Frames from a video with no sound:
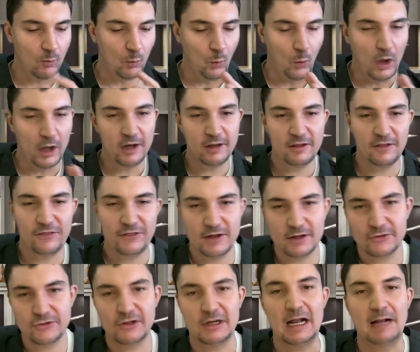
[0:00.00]
one of the
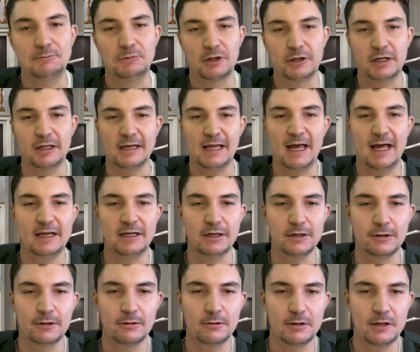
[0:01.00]
things that I'm looking at
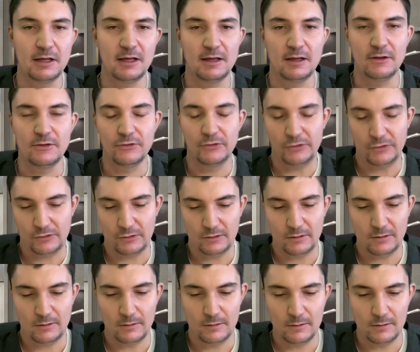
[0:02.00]
here is
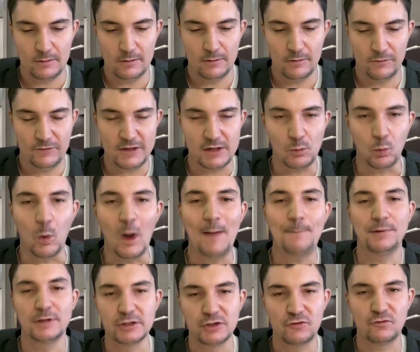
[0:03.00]
the
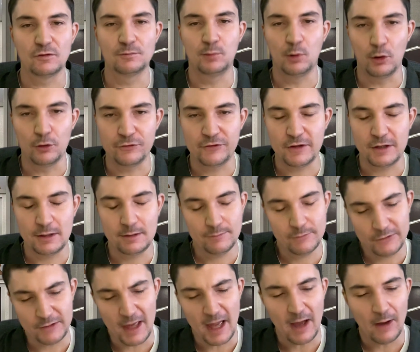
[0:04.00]
weapons for both
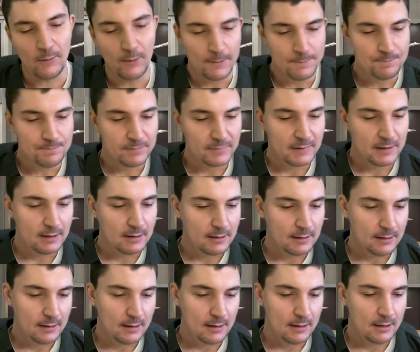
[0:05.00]
teams. Now,
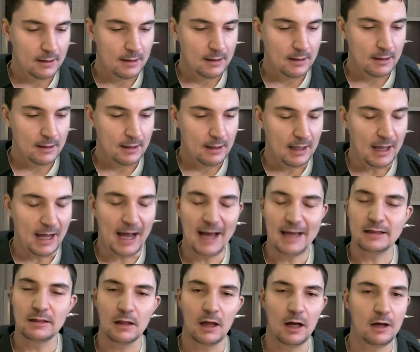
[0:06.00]

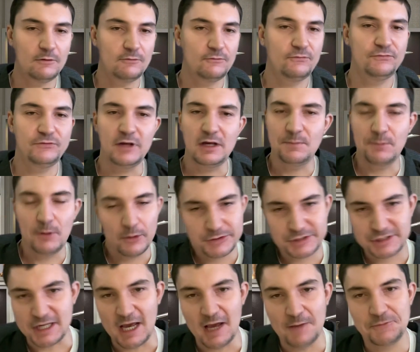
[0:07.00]
I love
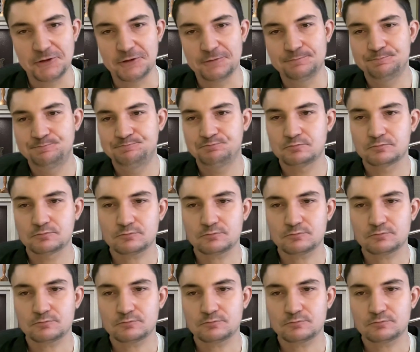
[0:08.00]
Deebo Samuel.